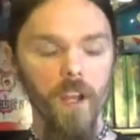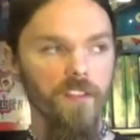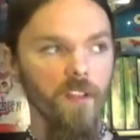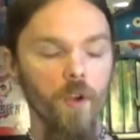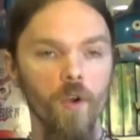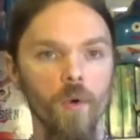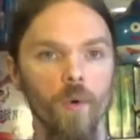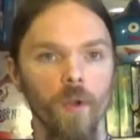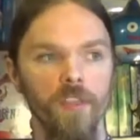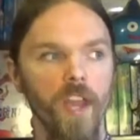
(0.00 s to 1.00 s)

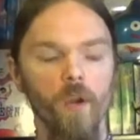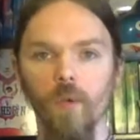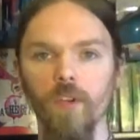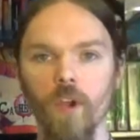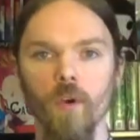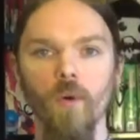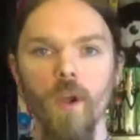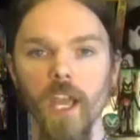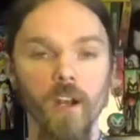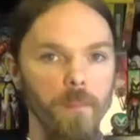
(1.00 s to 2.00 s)
So that'll go
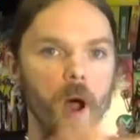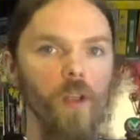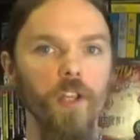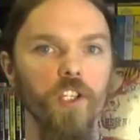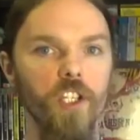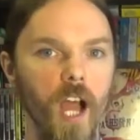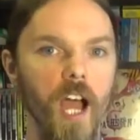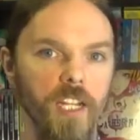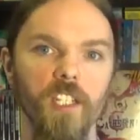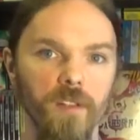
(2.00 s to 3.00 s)
and abolish the
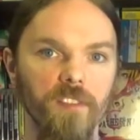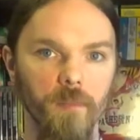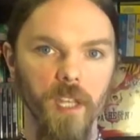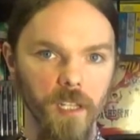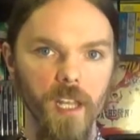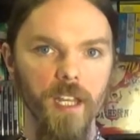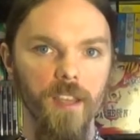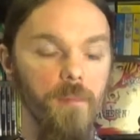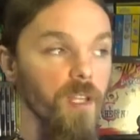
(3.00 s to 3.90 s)
idea of something like that,